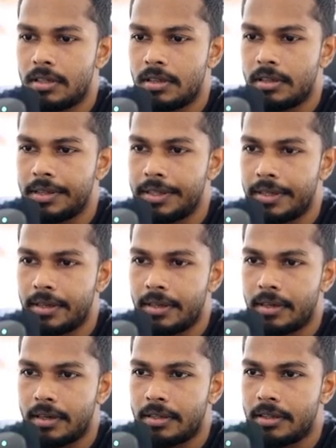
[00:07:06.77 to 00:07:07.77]

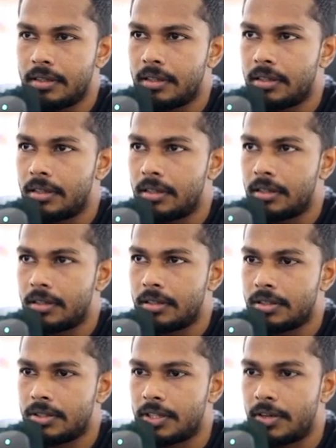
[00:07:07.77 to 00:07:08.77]
there,
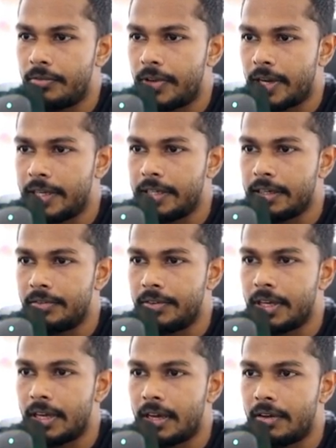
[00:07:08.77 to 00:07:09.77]
somewhere here
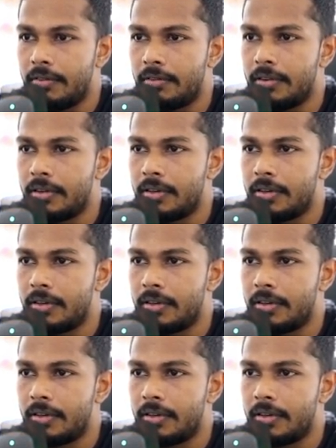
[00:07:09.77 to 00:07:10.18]
we have,